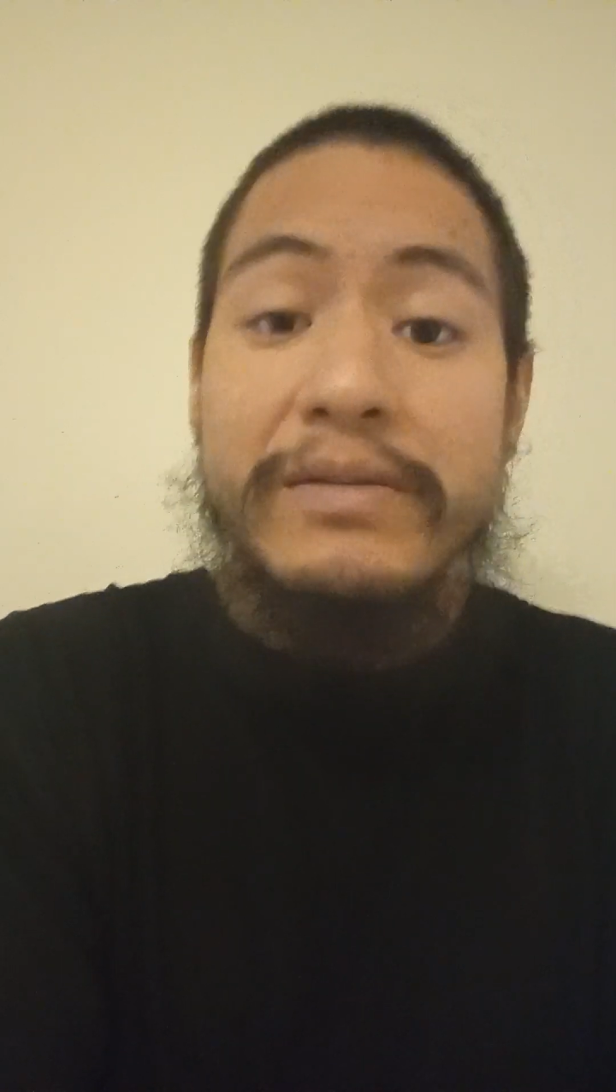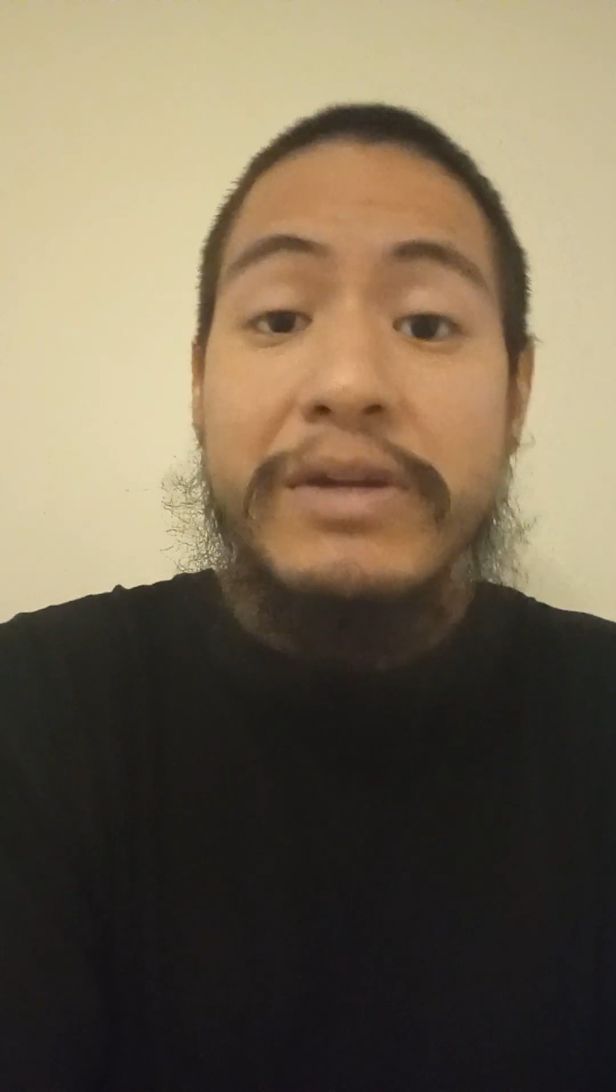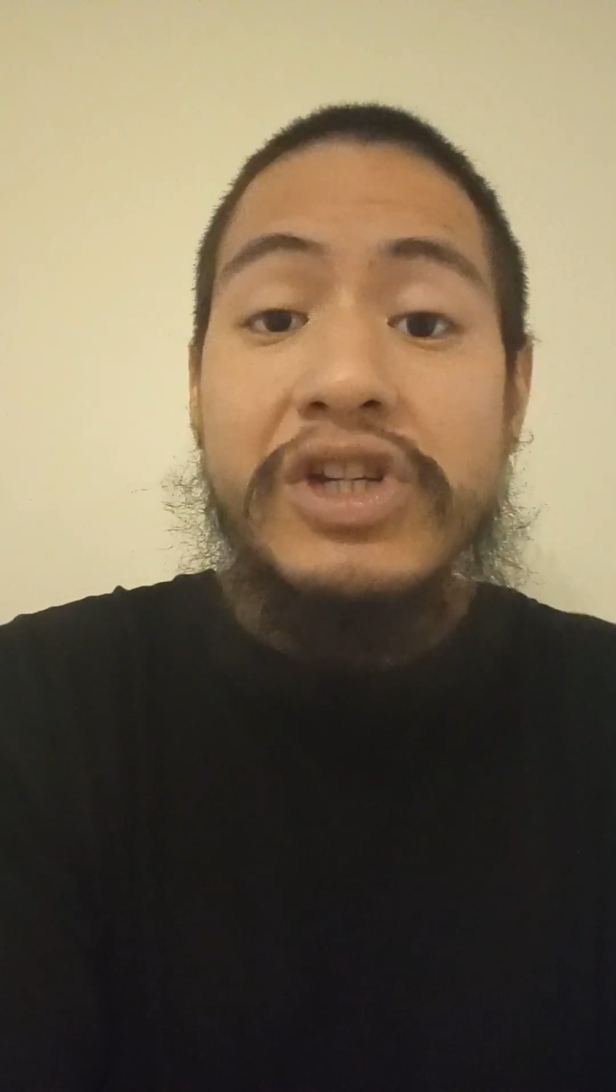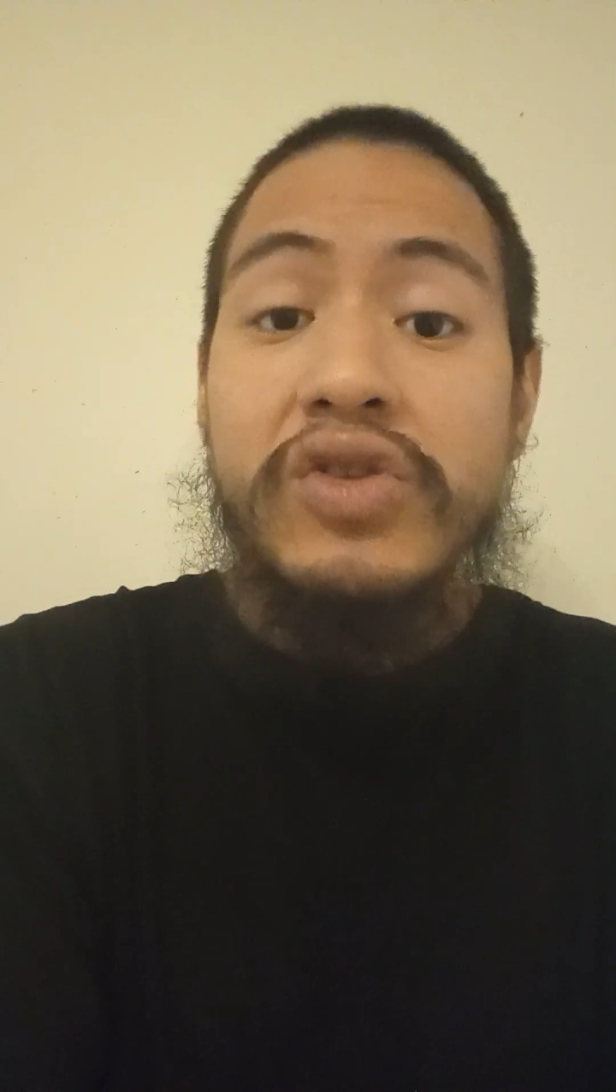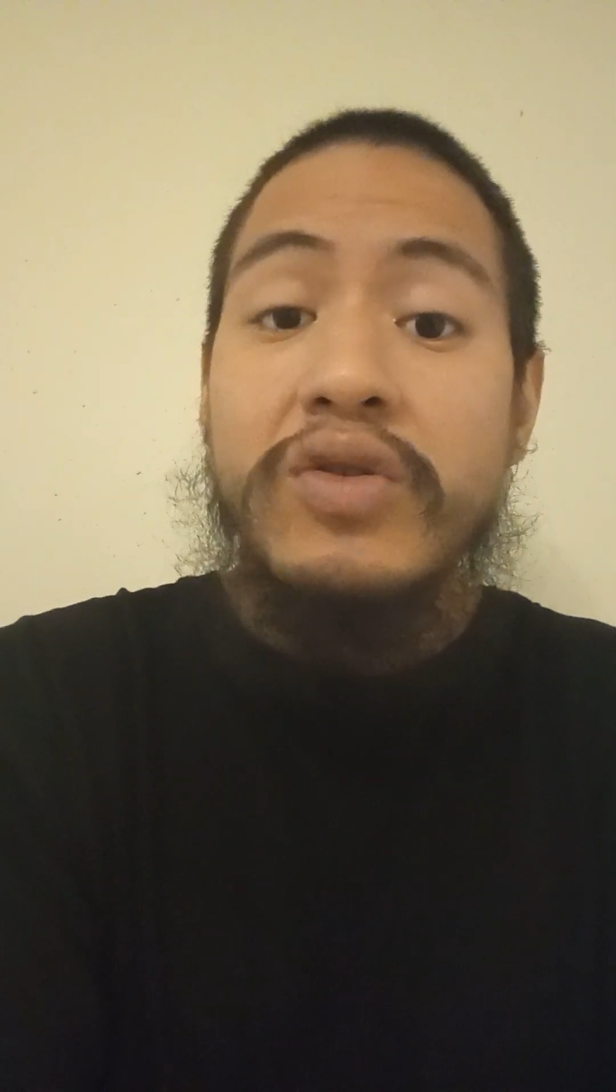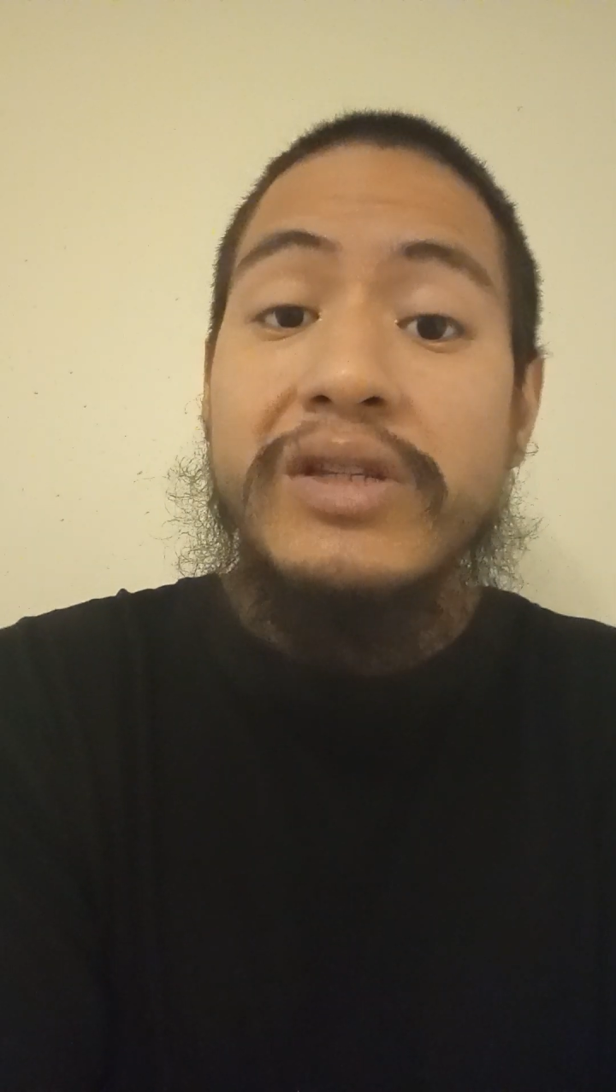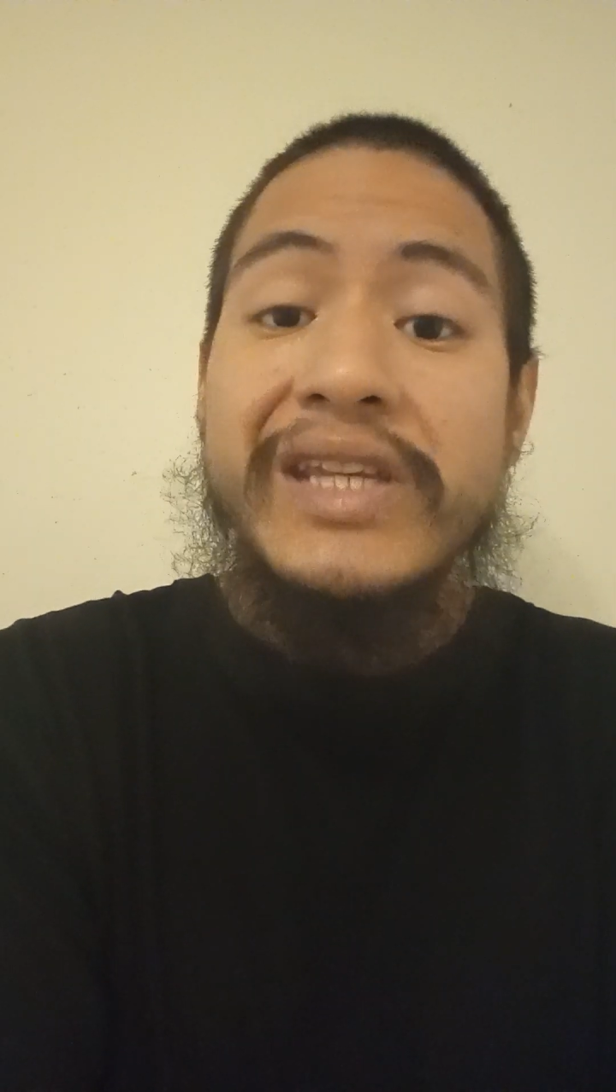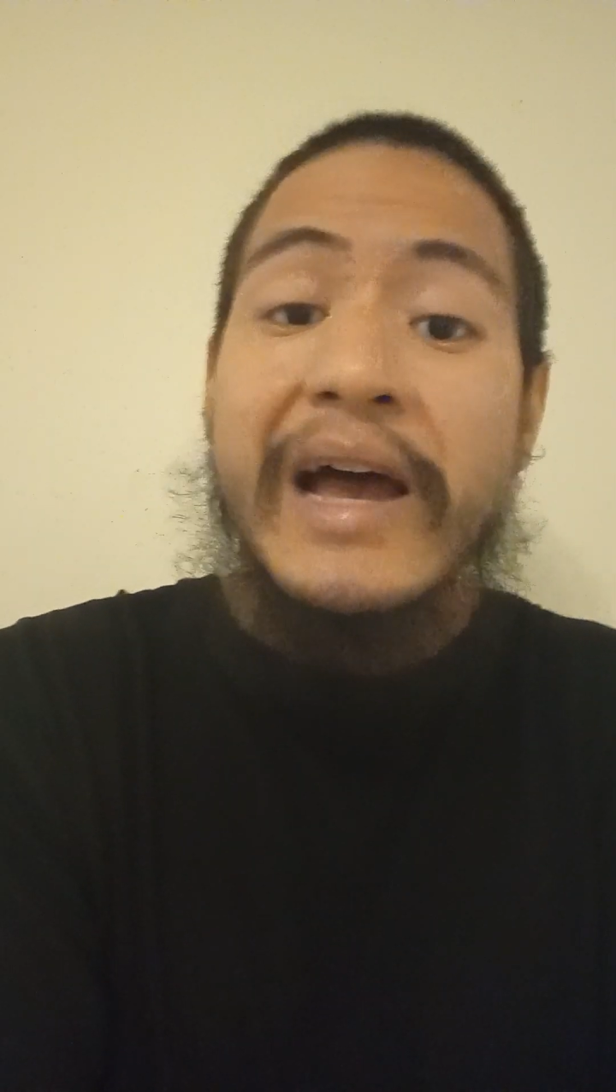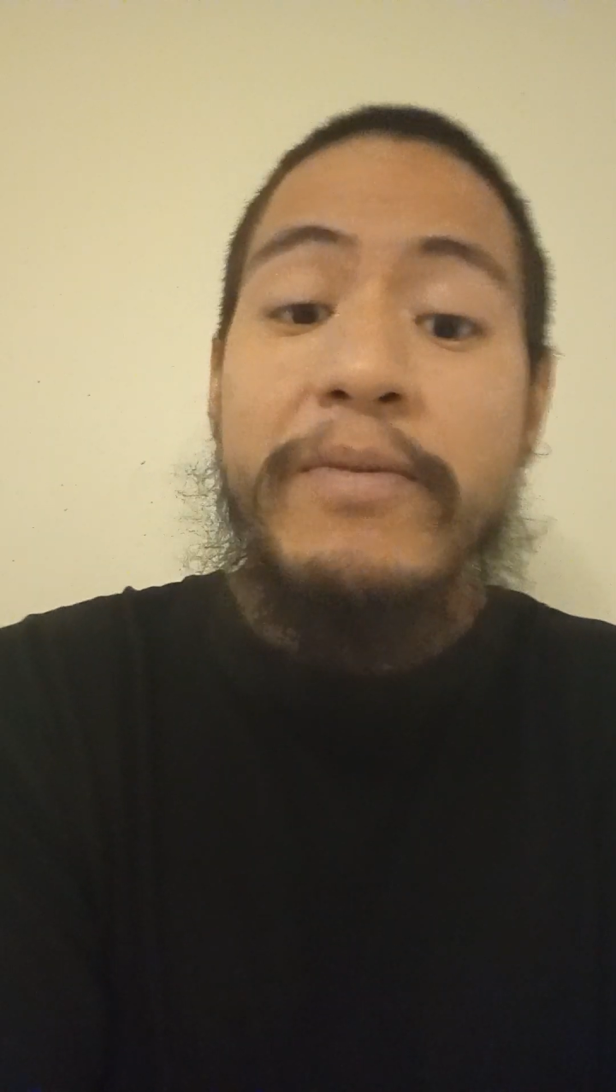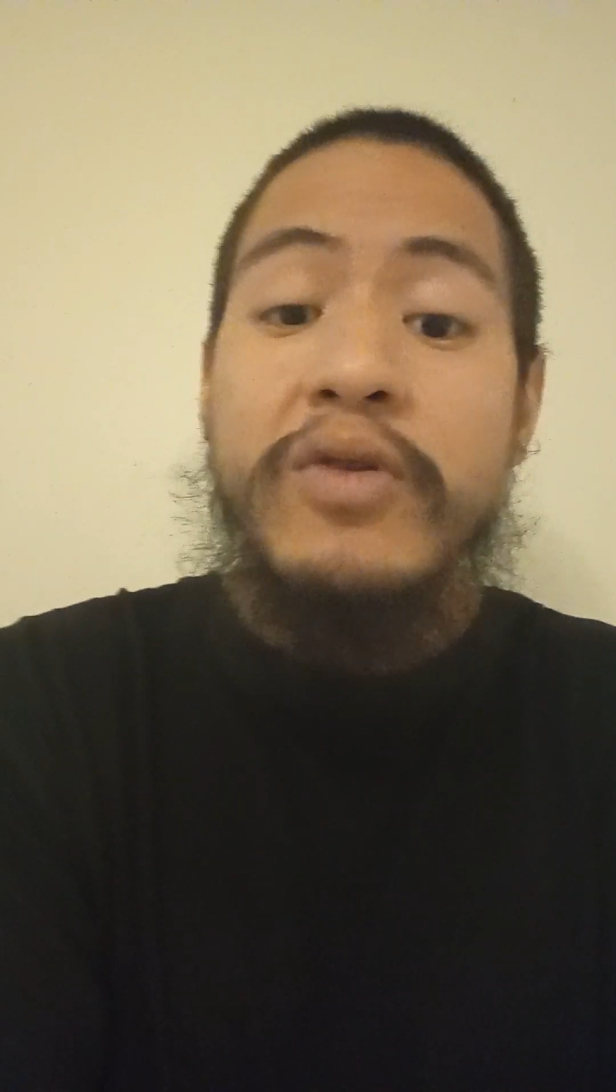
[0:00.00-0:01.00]
Make sure you're on
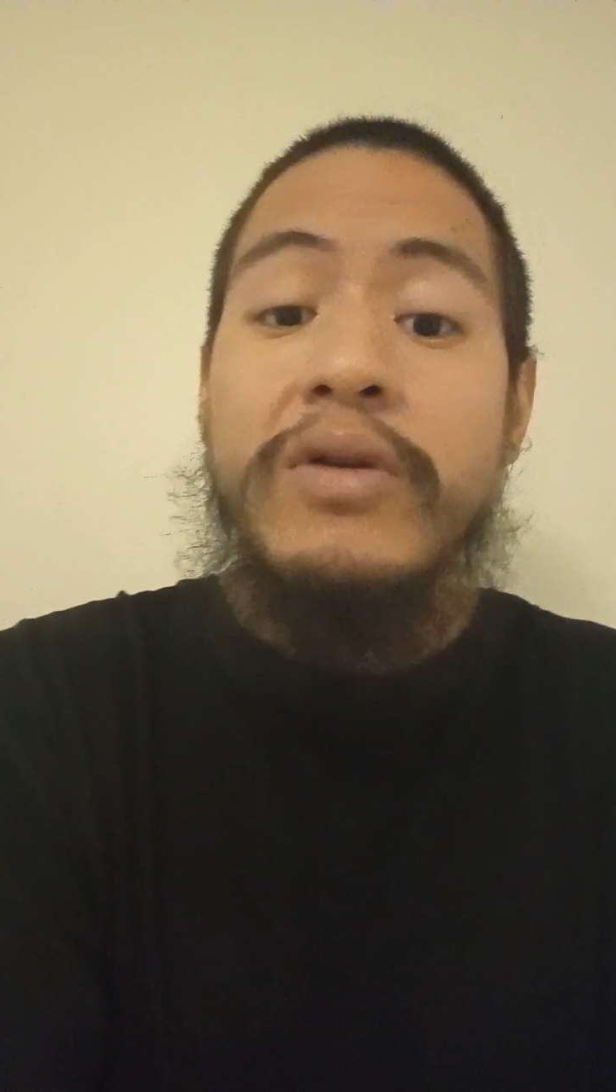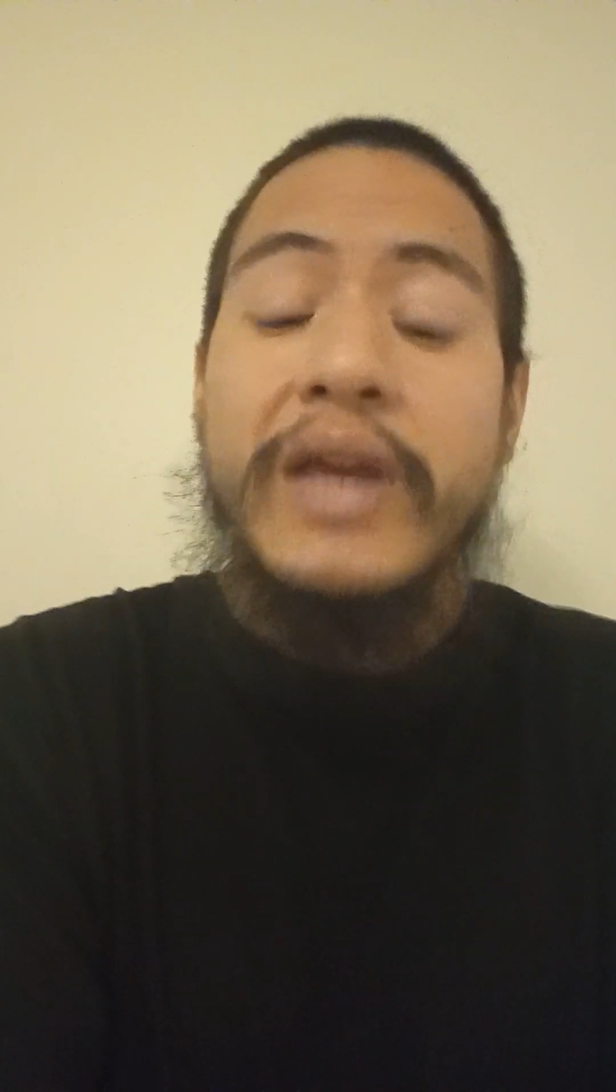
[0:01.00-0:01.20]
top of your